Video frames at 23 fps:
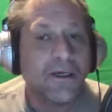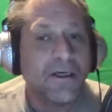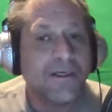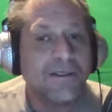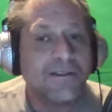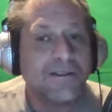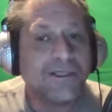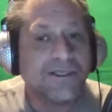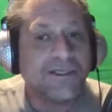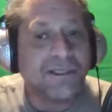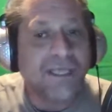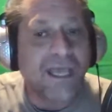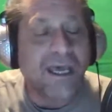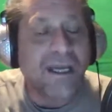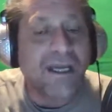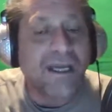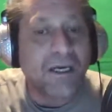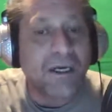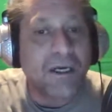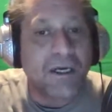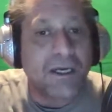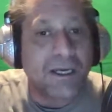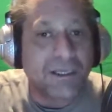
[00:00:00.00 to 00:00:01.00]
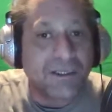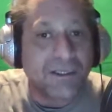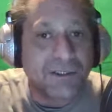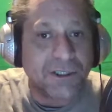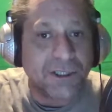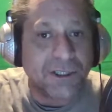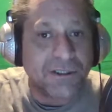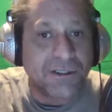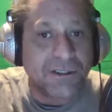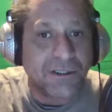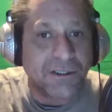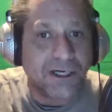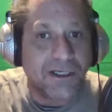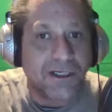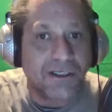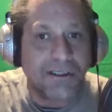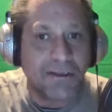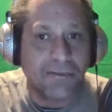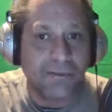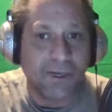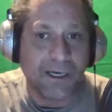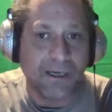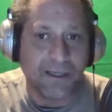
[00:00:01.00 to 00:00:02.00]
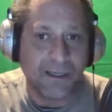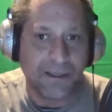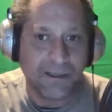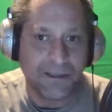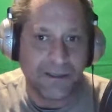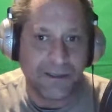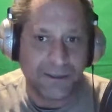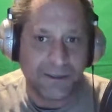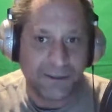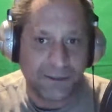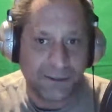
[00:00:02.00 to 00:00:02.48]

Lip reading: Because I sat here and I just talked about it.